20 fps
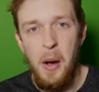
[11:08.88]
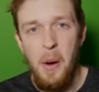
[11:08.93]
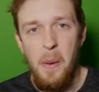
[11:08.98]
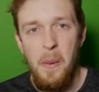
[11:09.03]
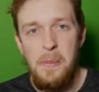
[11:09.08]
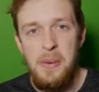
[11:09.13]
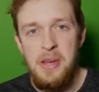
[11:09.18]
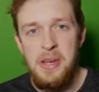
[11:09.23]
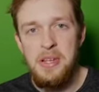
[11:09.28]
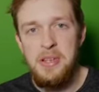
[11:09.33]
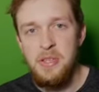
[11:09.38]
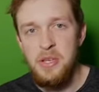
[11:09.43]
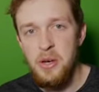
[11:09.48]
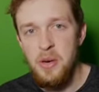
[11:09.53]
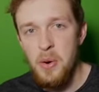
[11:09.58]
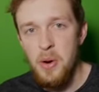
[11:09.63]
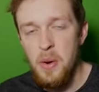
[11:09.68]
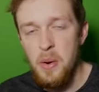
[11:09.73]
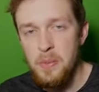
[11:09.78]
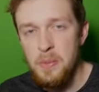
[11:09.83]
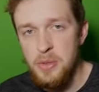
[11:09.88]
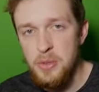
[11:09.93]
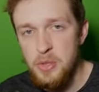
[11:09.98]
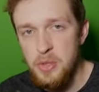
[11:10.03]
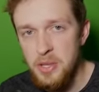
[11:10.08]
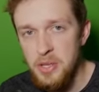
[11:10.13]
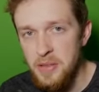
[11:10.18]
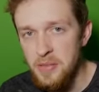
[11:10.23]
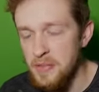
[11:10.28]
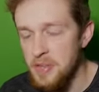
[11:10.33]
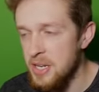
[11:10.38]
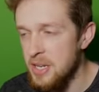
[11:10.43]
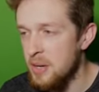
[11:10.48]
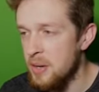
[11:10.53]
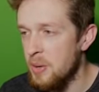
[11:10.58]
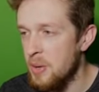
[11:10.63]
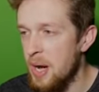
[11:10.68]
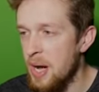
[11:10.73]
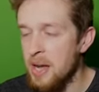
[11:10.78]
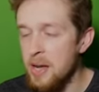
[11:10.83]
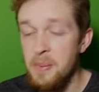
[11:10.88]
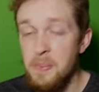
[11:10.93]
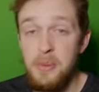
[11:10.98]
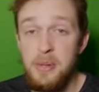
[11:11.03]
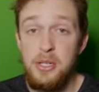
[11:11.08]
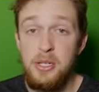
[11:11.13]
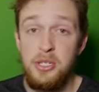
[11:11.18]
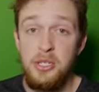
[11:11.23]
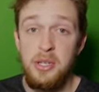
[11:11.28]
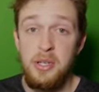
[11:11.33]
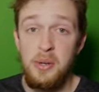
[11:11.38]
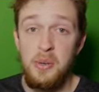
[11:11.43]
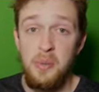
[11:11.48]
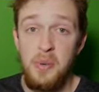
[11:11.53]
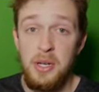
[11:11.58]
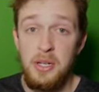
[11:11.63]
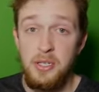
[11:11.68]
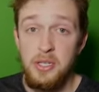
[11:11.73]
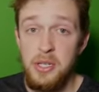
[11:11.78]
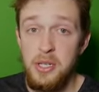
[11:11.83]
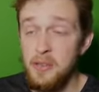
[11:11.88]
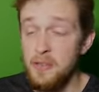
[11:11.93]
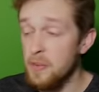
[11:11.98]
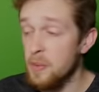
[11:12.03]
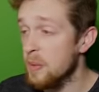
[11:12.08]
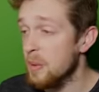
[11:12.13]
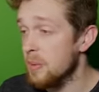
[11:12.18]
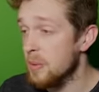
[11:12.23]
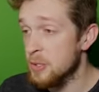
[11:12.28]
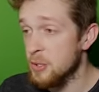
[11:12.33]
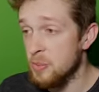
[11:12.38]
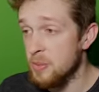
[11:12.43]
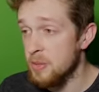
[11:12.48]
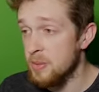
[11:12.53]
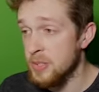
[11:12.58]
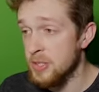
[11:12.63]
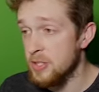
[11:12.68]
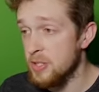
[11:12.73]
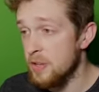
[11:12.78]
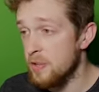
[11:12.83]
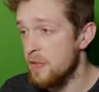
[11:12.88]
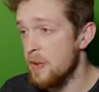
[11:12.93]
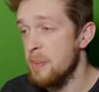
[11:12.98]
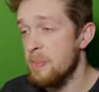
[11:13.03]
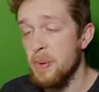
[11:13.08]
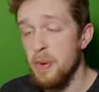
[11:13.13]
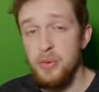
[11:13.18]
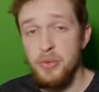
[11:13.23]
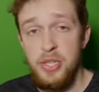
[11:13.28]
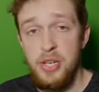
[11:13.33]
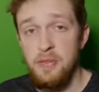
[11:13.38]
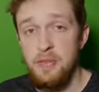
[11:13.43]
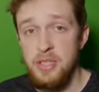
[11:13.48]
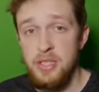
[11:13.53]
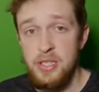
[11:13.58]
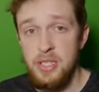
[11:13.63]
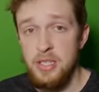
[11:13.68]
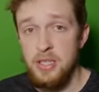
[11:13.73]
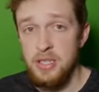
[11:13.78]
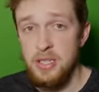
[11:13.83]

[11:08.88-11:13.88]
hope you did too. I hope you enjoyed the video. I appreciate you watching. If you want to watch more of my stuff, I post every single